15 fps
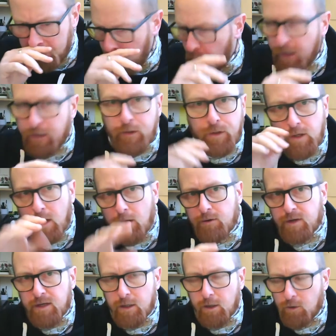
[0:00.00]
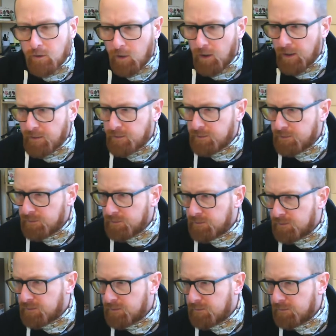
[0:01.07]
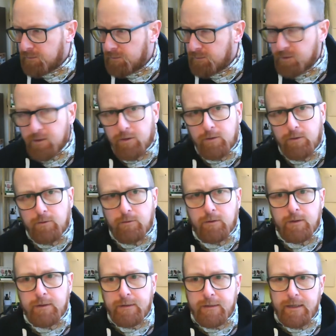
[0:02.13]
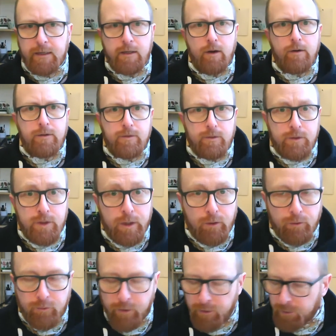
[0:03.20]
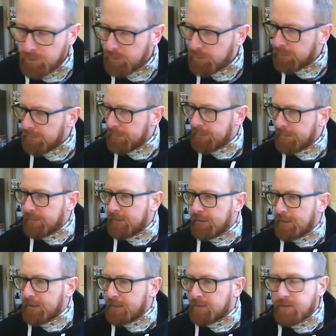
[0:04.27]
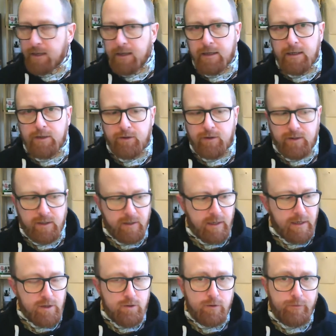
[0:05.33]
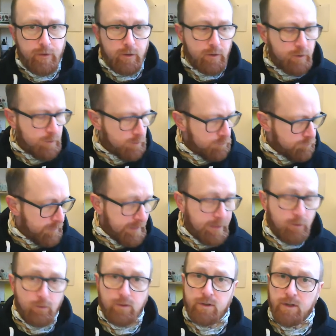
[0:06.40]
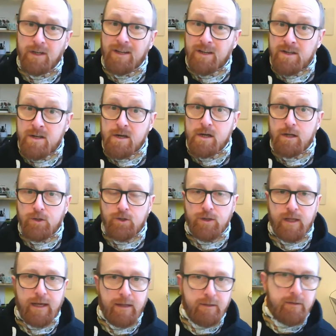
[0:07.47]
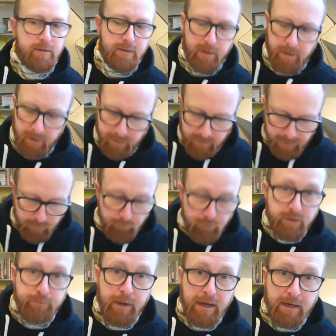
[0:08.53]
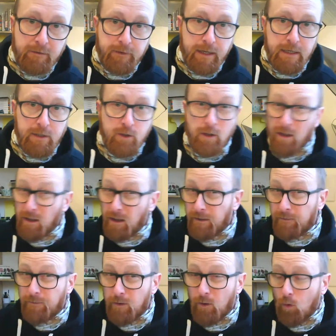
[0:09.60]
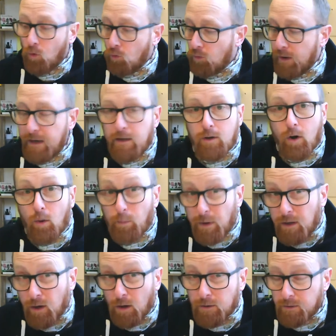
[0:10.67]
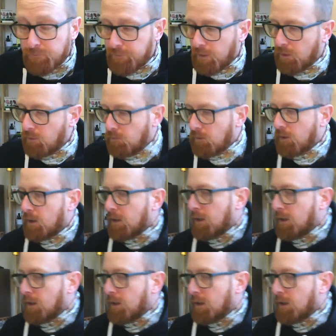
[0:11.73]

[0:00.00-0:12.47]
by enthusing you guys to encourage your children to take an interest in nature, if you're not doing already, or to nurture that respect for nature that they've already got because of you,